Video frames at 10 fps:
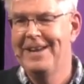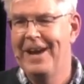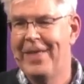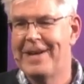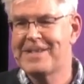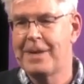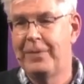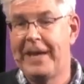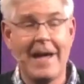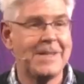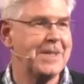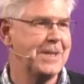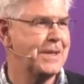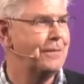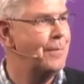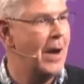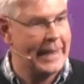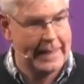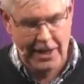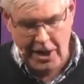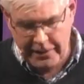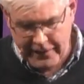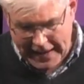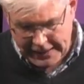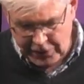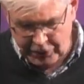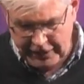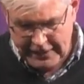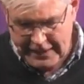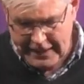And that's the essence of my kind of annual